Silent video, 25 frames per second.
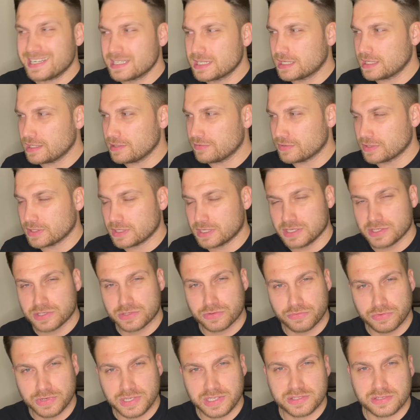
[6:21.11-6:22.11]
given
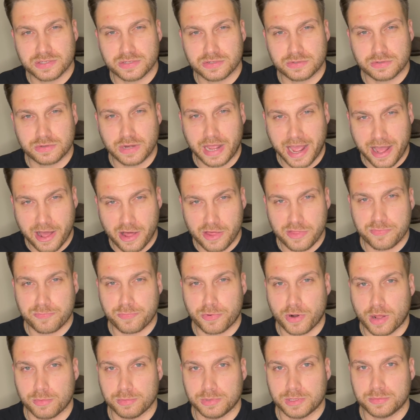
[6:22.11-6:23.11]
his recent health
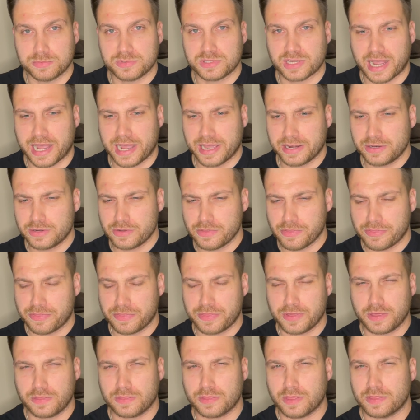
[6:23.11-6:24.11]
problems, I don't
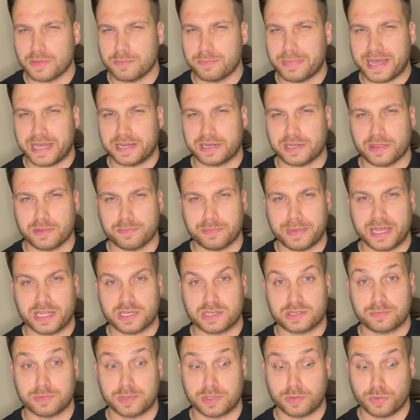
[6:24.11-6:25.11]
think that the band and the
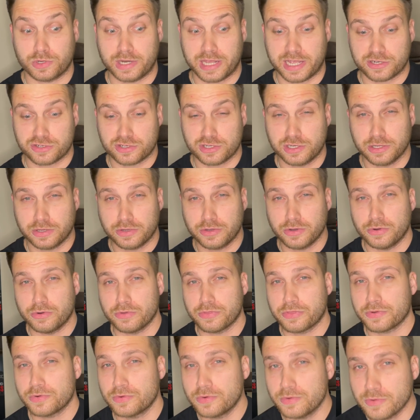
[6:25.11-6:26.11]
management would actually
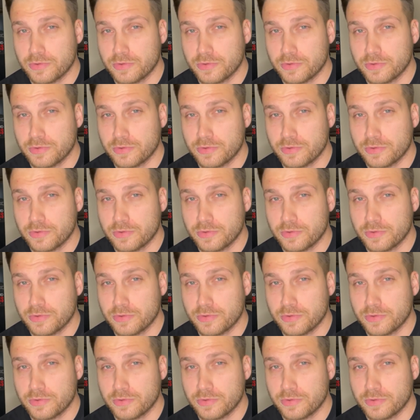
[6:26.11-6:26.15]
go through